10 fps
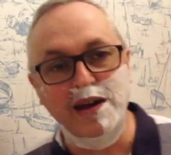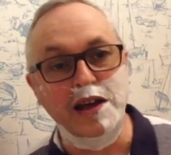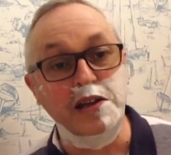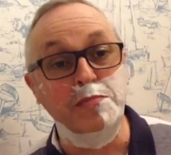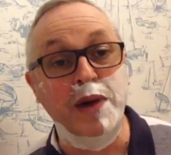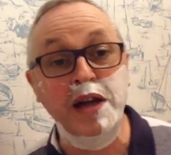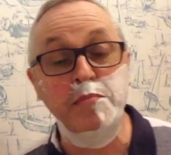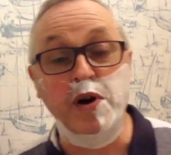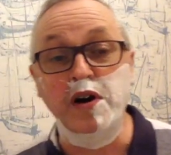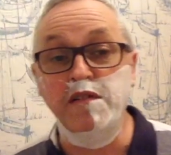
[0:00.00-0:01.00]
It's made
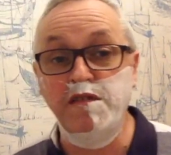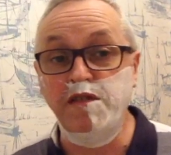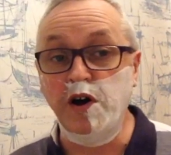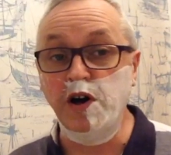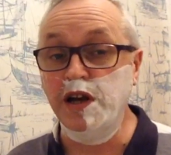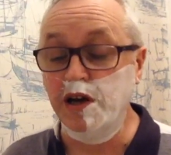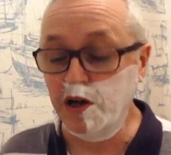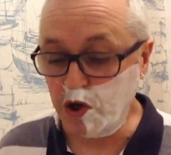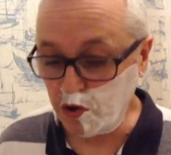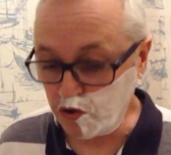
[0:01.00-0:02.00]
by Fine
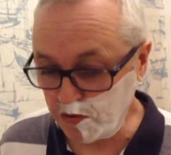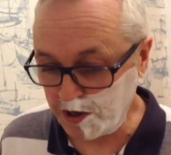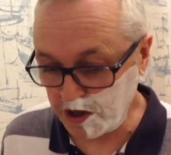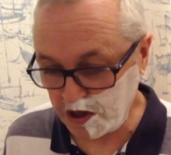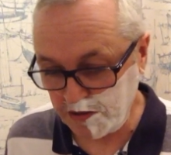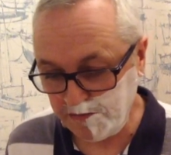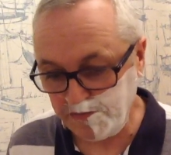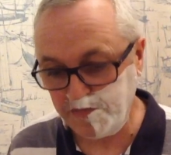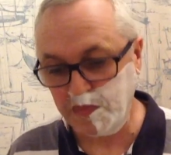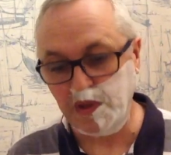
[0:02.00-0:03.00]
Accoutrements.
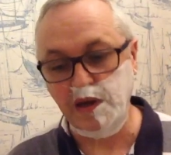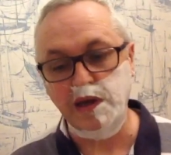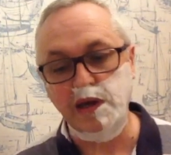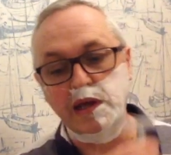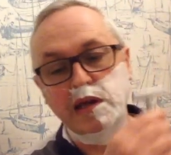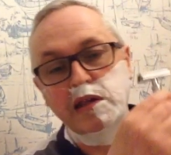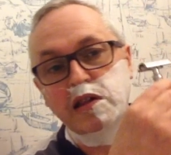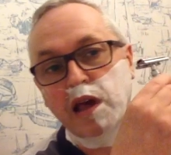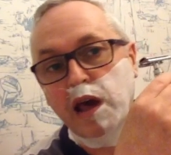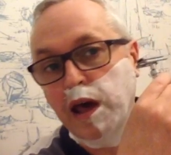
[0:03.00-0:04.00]
It
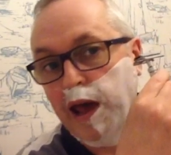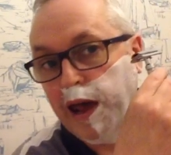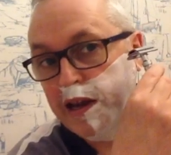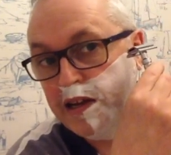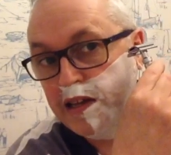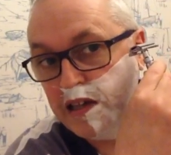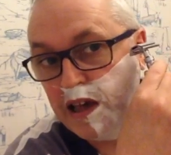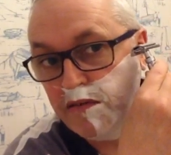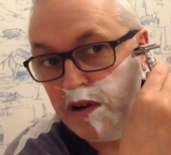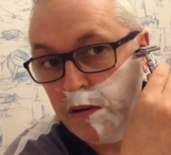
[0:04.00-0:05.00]
is
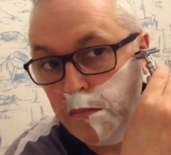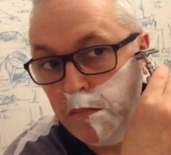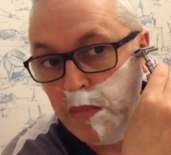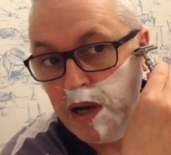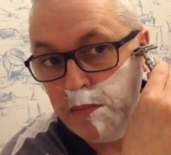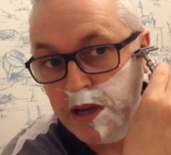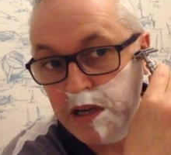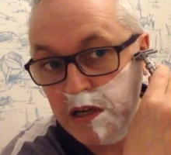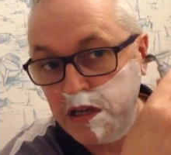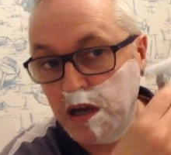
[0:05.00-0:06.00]
87
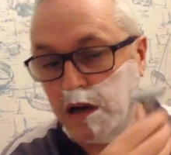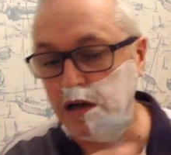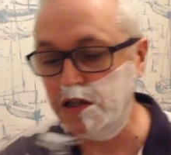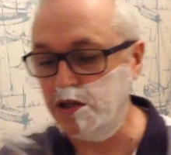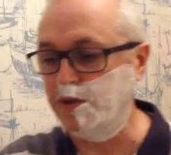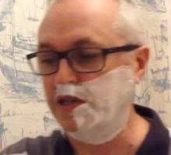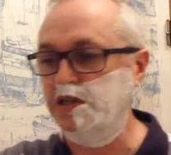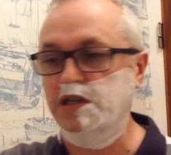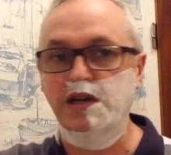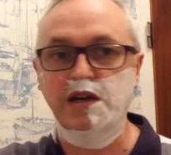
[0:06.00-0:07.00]
millimeters high, so it
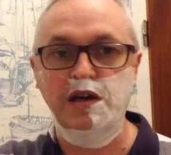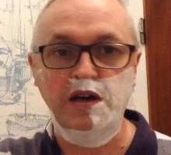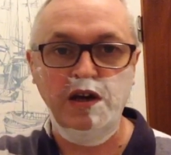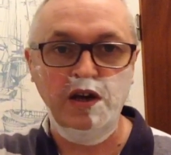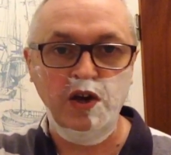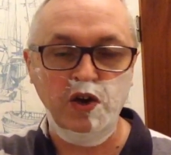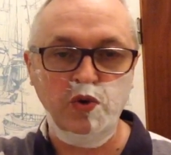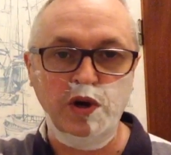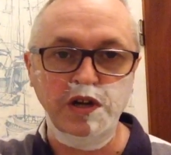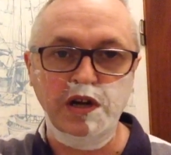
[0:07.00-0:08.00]
is
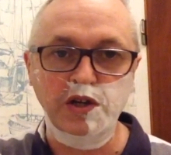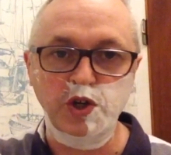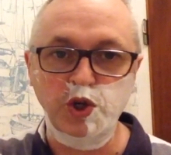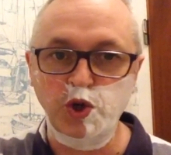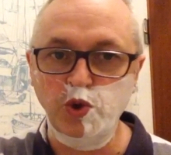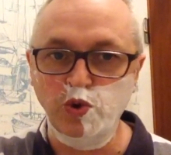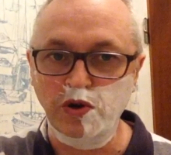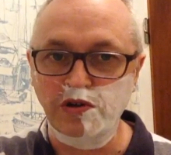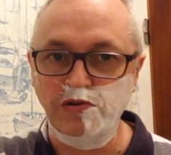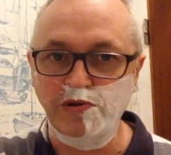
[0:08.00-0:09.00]
quite a
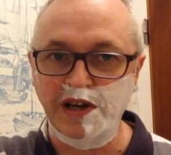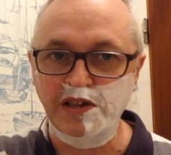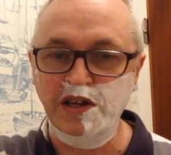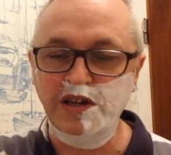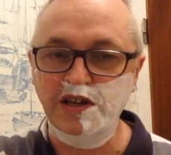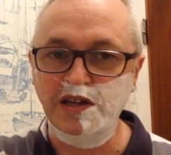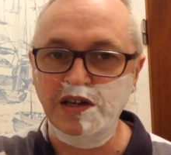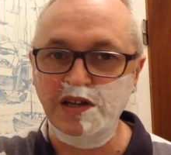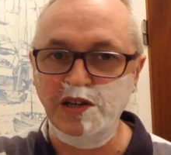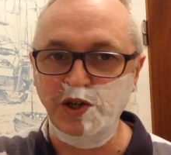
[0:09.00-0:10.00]
short razor,
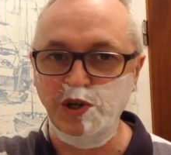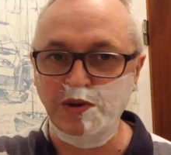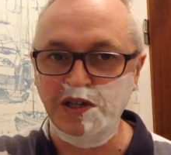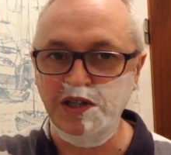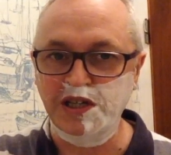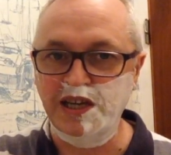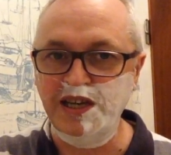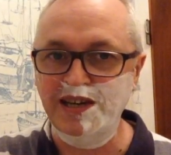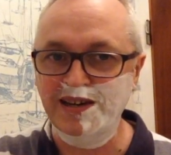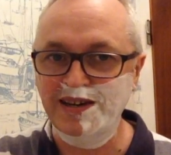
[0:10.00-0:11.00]
as you can
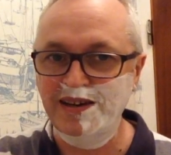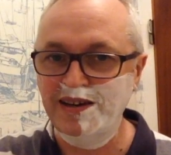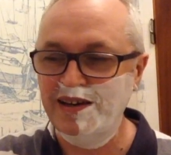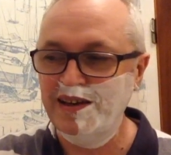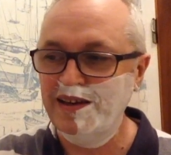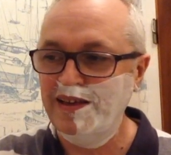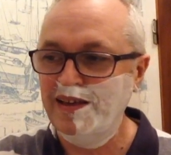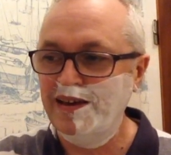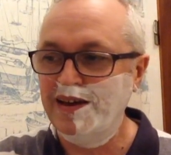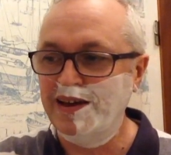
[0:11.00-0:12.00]
see.
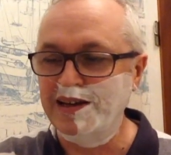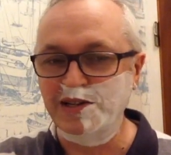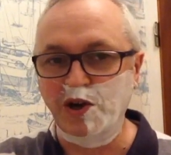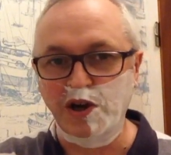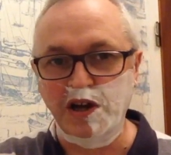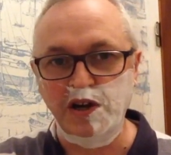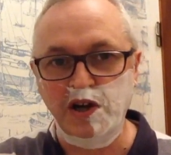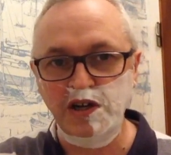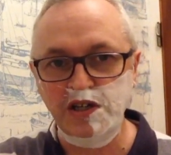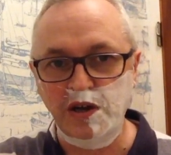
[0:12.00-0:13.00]
It's got a
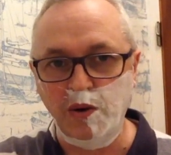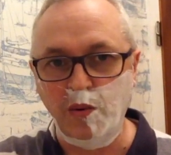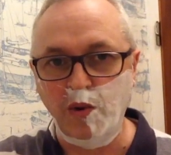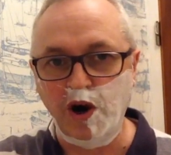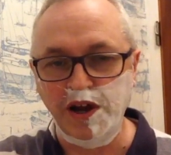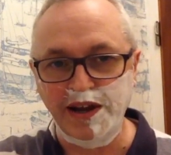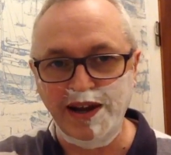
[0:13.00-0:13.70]
nice wide